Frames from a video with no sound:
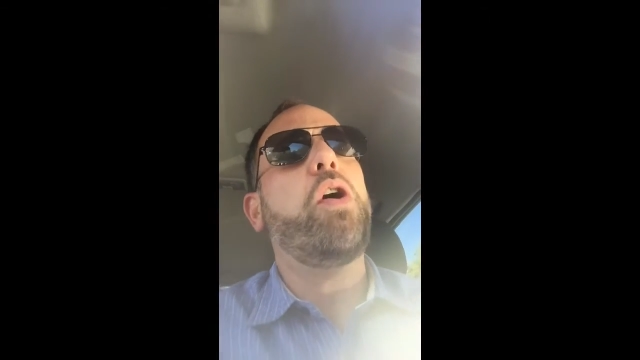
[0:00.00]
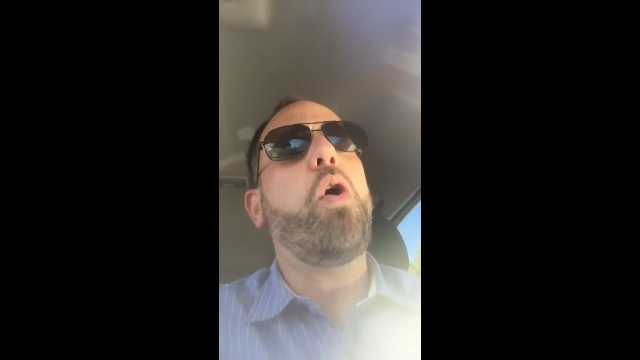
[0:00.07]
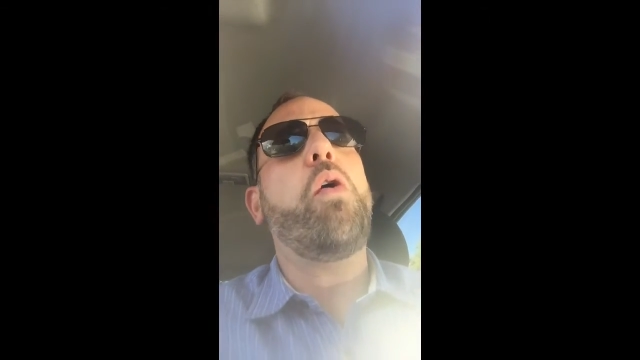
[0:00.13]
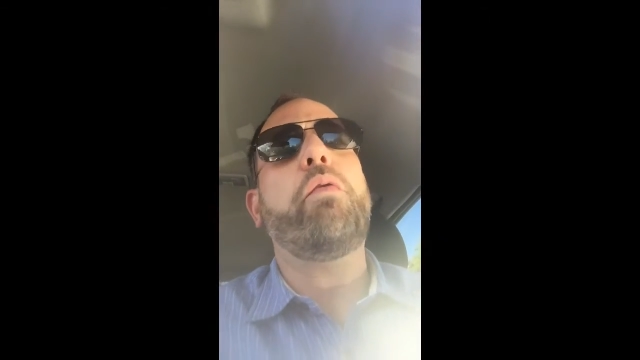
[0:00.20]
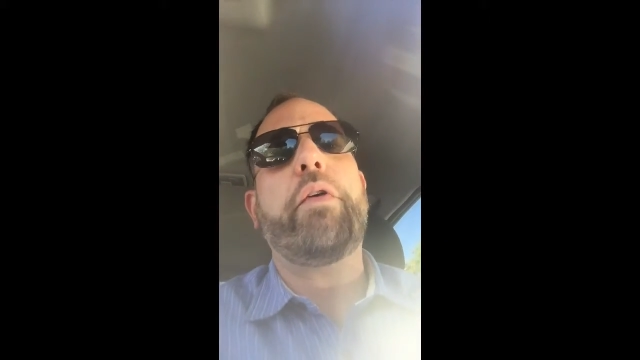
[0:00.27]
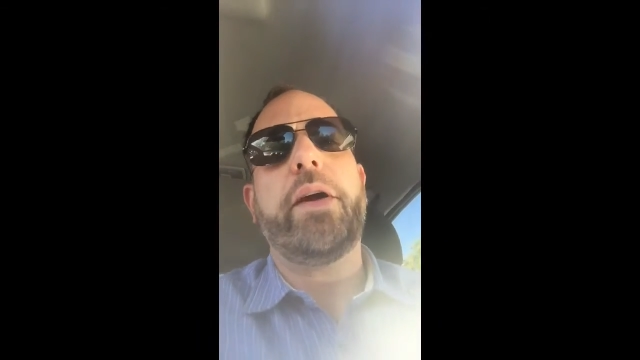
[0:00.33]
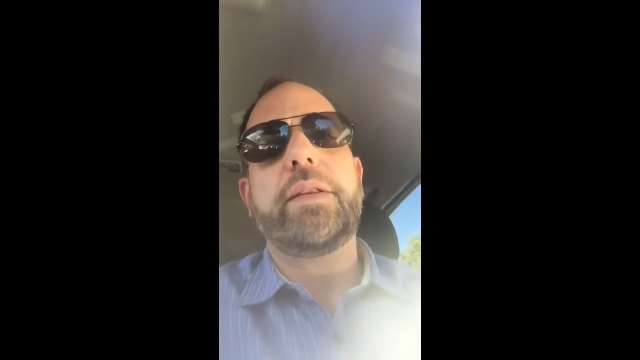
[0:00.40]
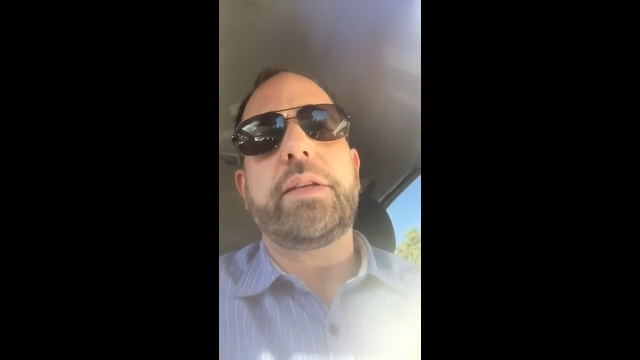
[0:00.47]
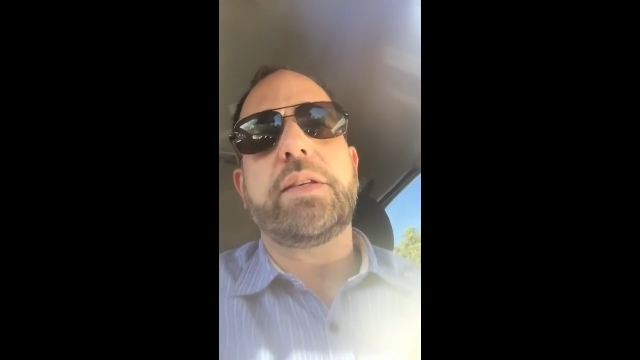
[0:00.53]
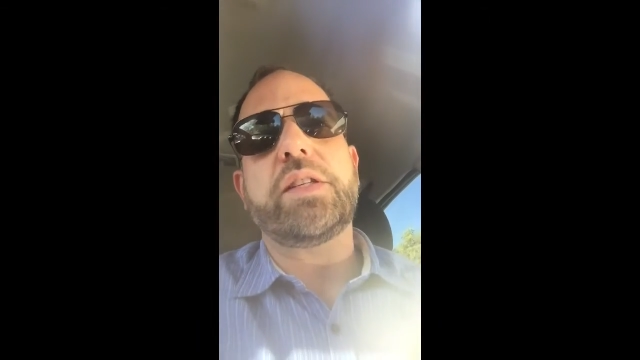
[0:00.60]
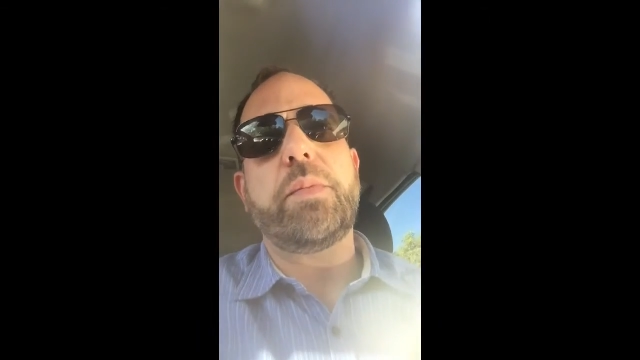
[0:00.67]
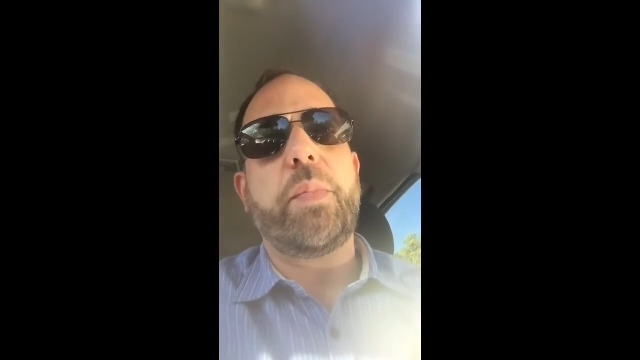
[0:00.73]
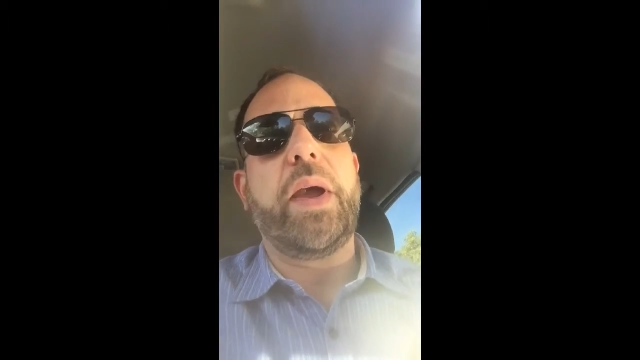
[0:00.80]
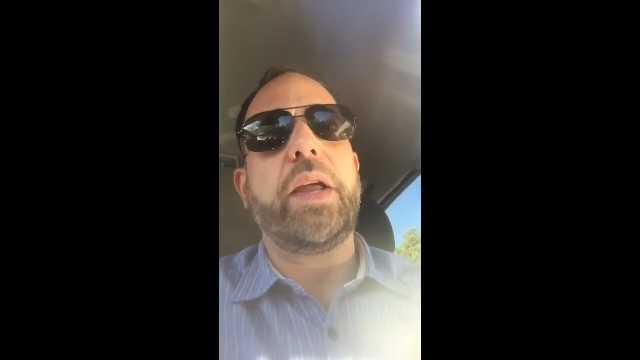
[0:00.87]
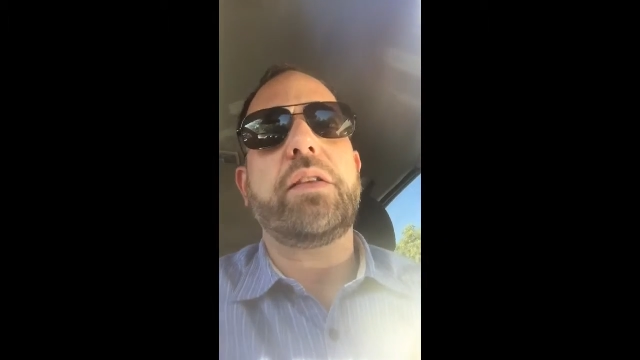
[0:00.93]
over
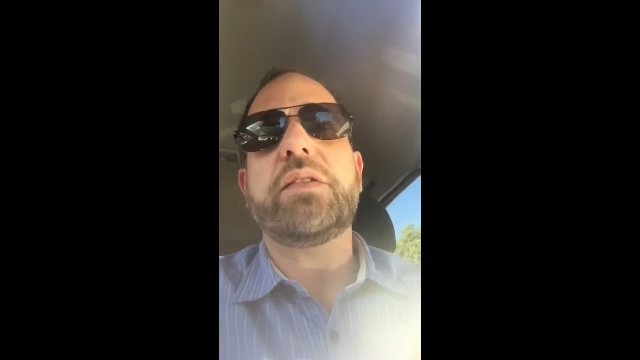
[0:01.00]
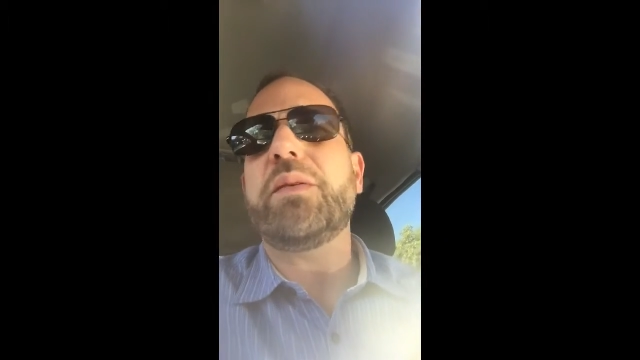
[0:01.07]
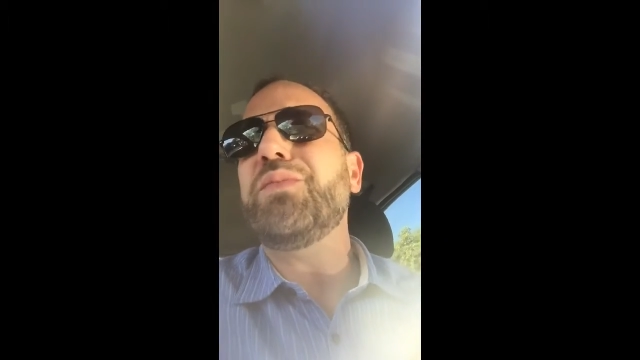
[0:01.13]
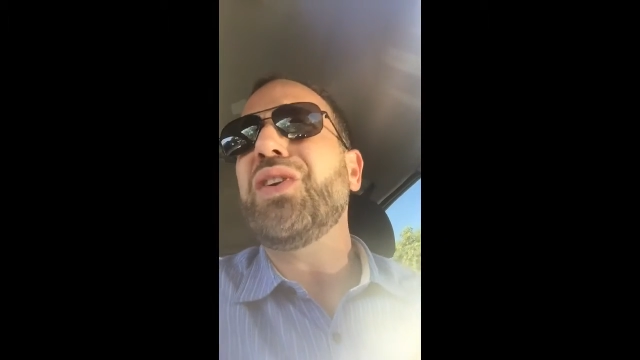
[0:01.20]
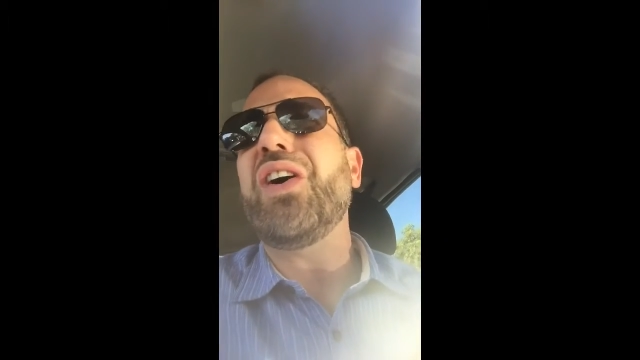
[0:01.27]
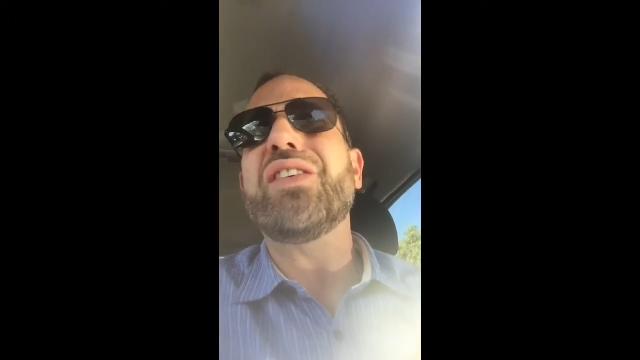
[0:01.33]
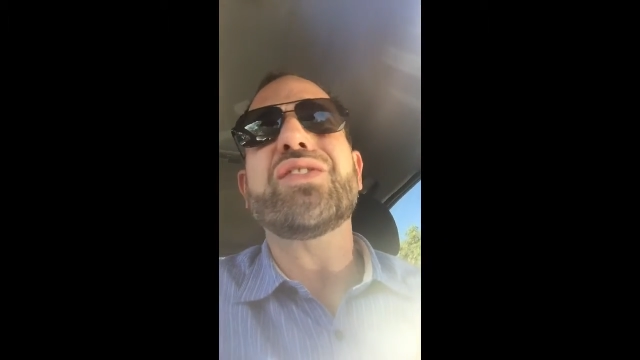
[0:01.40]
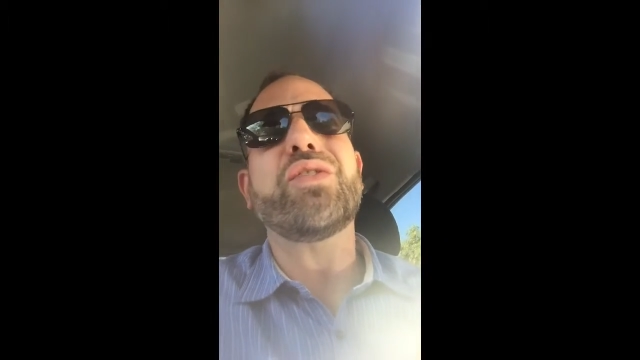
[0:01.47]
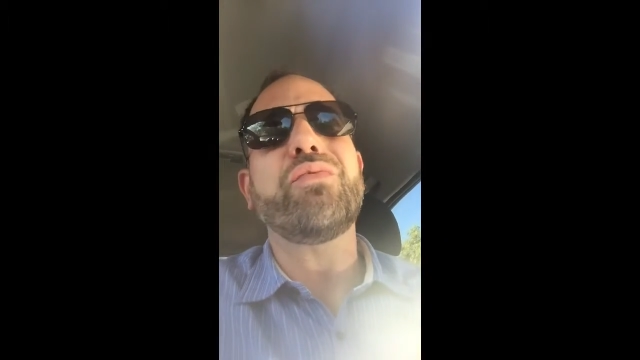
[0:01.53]
anticipate. Some dogs are